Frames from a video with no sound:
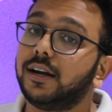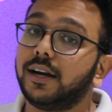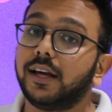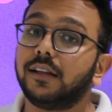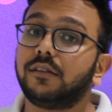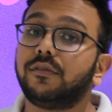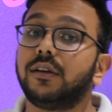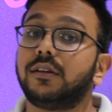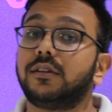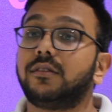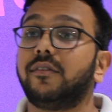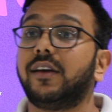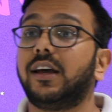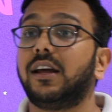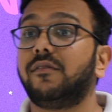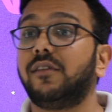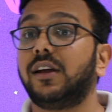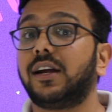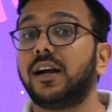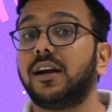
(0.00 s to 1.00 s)
tests
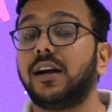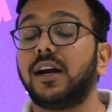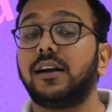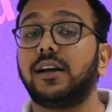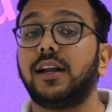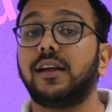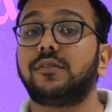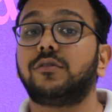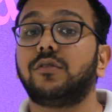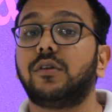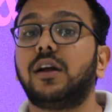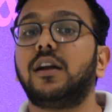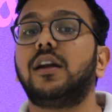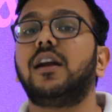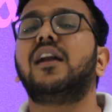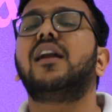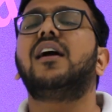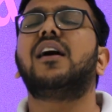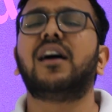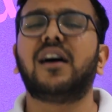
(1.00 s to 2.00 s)
where we conduct tests on
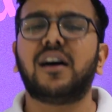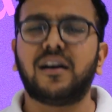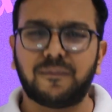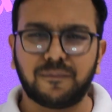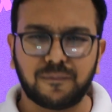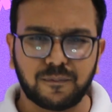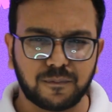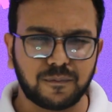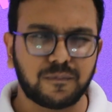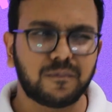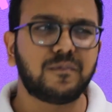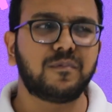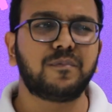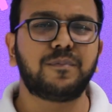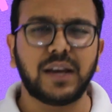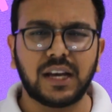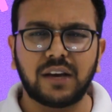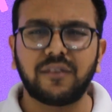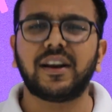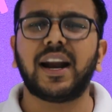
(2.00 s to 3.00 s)
a
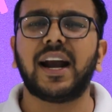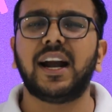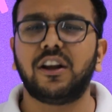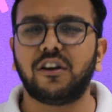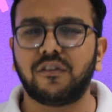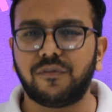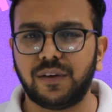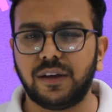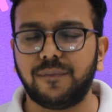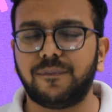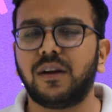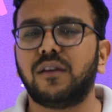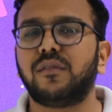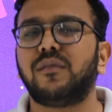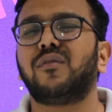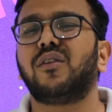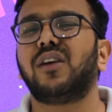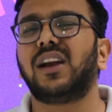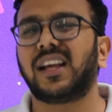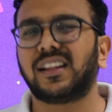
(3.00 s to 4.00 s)
big variety of
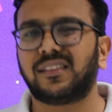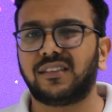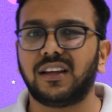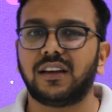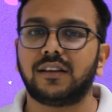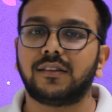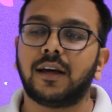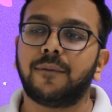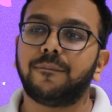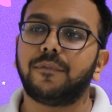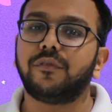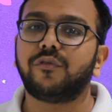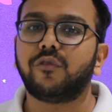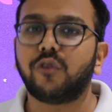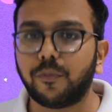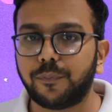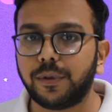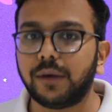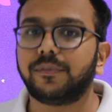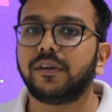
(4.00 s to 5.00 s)
people. For let's say example
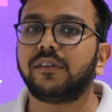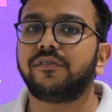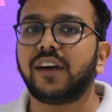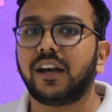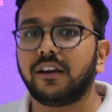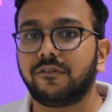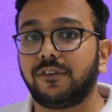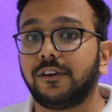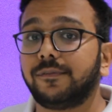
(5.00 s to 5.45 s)
4 people, 5